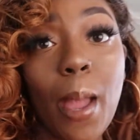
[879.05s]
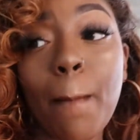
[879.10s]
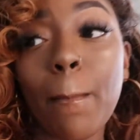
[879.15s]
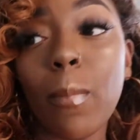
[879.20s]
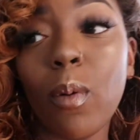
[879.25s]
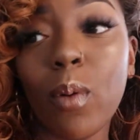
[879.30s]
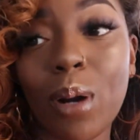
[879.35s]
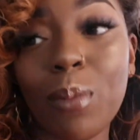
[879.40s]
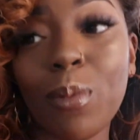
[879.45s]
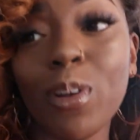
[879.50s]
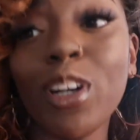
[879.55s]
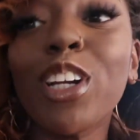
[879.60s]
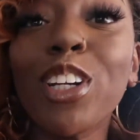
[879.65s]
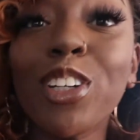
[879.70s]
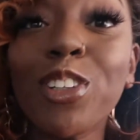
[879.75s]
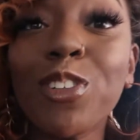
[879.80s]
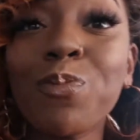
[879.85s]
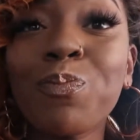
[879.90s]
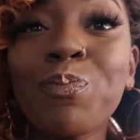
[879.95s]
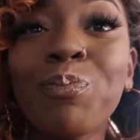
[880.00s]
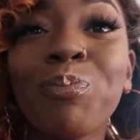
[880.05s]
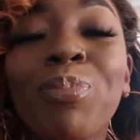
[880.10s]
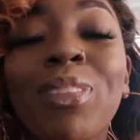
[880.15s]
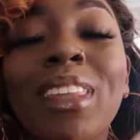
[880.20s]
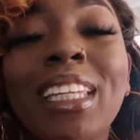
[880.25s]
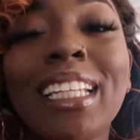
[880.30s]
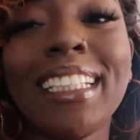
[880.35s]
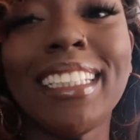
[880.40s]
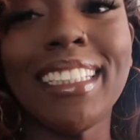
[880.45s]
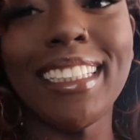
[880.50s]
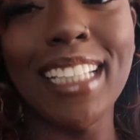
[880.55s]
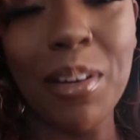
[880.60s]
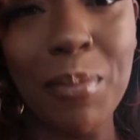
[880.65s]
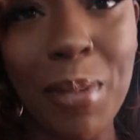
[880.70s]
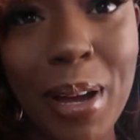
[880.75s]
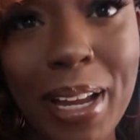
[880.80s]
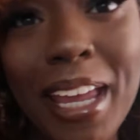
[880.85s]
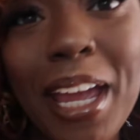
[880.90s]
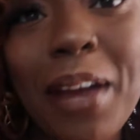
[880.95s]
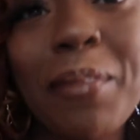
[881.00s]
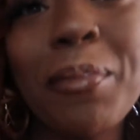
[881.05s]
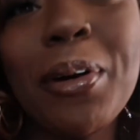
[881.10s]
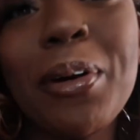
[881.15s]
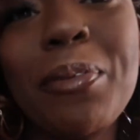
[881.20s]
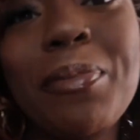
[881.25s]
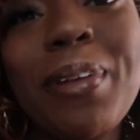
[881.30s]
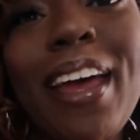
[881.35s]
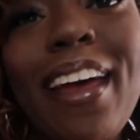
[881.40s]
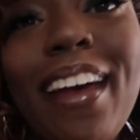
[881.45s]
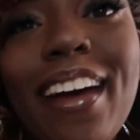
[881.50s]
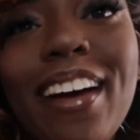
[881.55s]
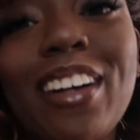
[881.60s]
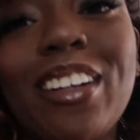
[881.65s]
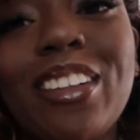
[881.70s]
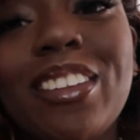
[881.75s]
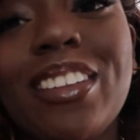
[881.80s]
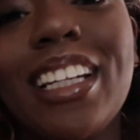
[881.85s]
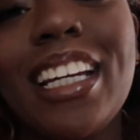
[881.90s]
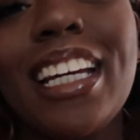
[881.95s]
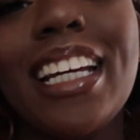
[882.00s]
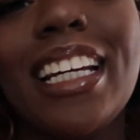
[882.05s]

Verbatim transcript: But what I'm going to do is set my camera up now.